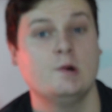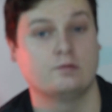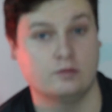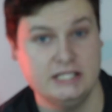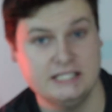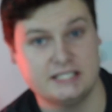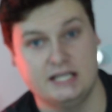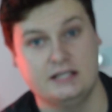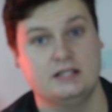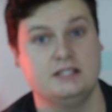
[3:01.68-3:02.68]
real
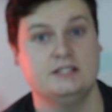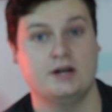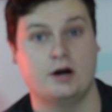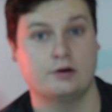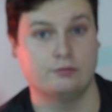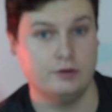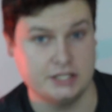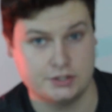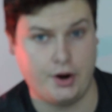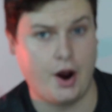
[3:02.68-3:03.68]
estate. These are
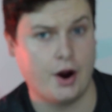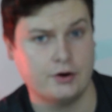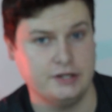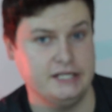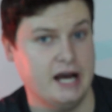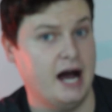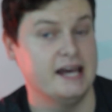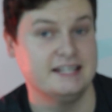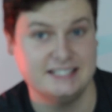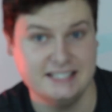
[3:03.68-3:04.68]
REITs,
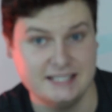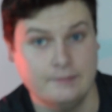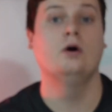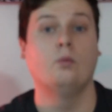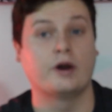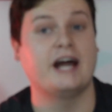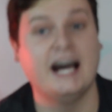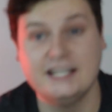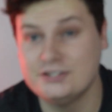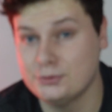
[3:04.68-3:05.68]
R-E-I-T. What
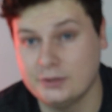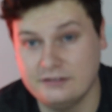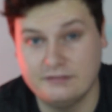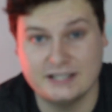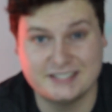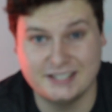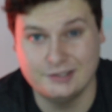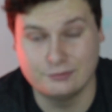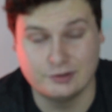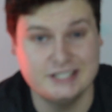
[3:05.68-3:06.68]
I do when investing
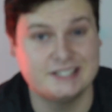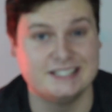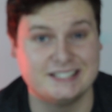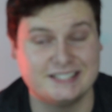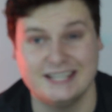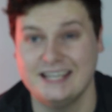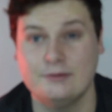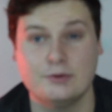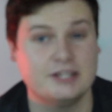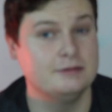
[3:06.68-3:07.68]
in REITs is stay
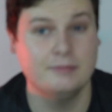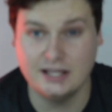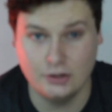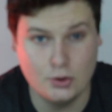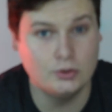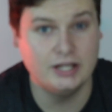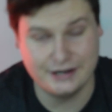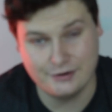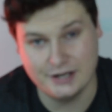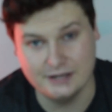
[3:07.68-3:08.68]
within my local
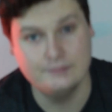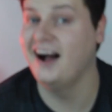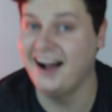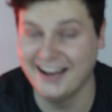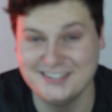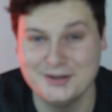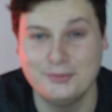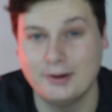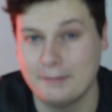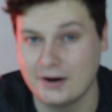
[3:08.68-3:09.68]
area. I know
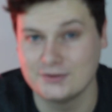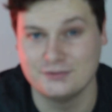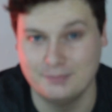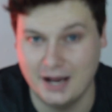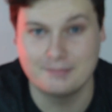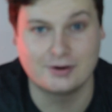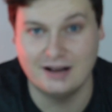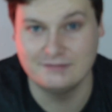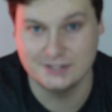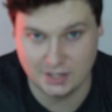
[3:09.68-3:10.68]
what parts of my
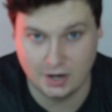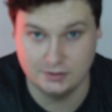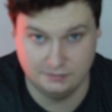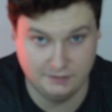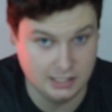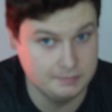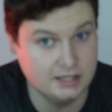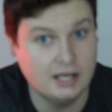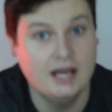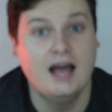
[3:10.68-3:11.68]
province are
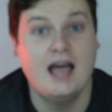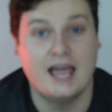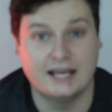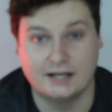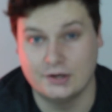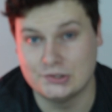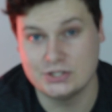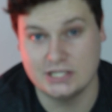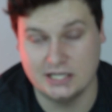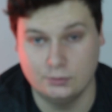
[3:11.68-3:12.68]
developing, and I
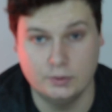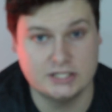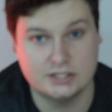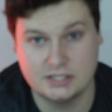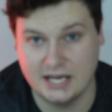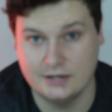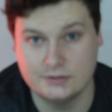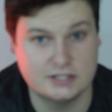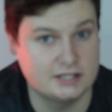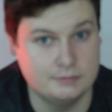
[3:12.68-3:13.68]
understand which
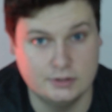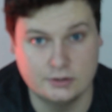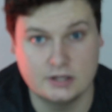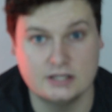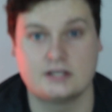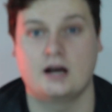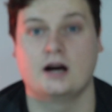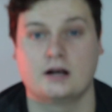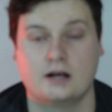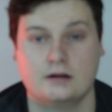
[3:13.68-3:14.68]
towns and communities are